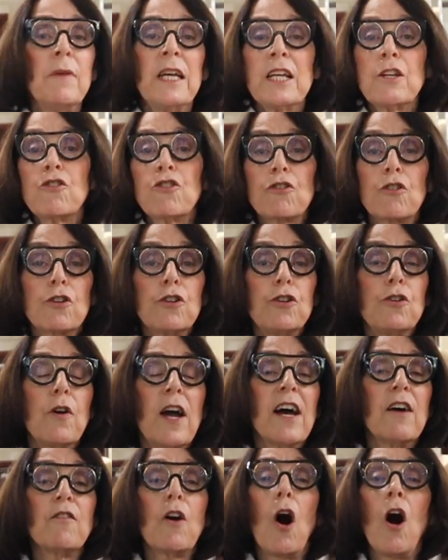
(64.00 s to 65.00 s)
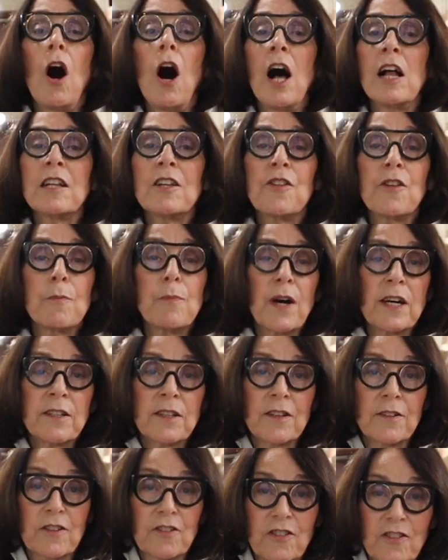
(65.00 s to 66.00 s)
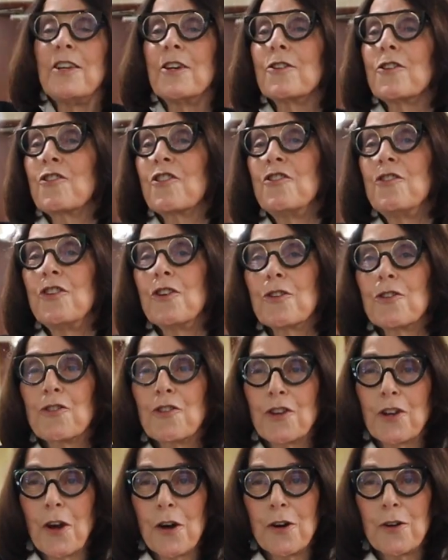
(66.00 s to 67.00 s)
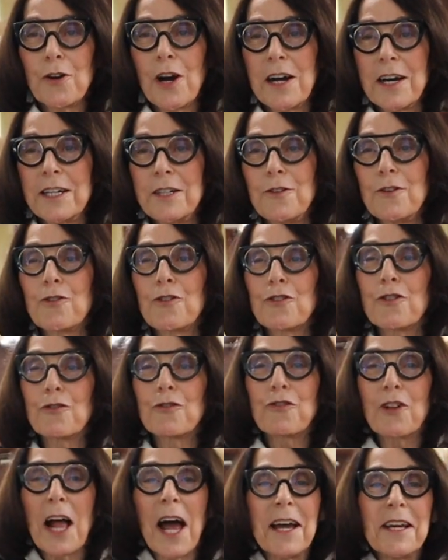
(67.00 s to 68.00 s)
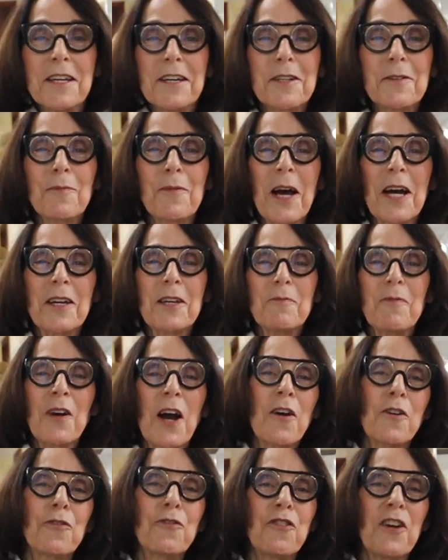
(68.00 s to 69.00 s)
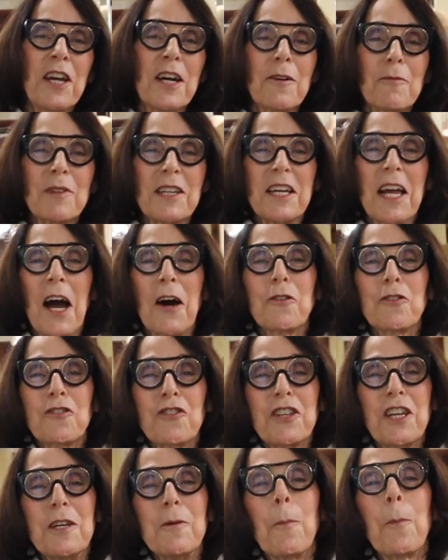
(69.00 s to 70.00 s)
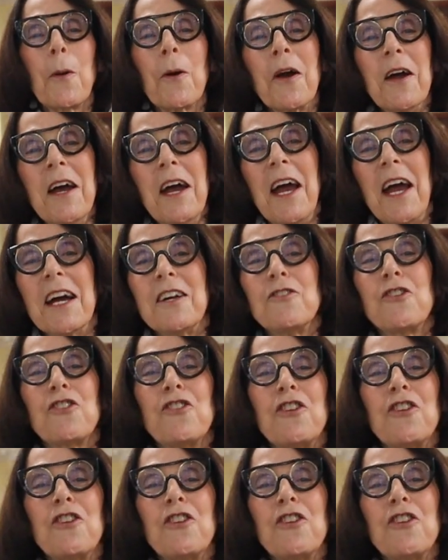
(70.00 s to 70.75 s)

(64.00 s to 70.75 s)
Make sure you have all of the buttons. Years and years ago, I used to fly in our family housekeeper, and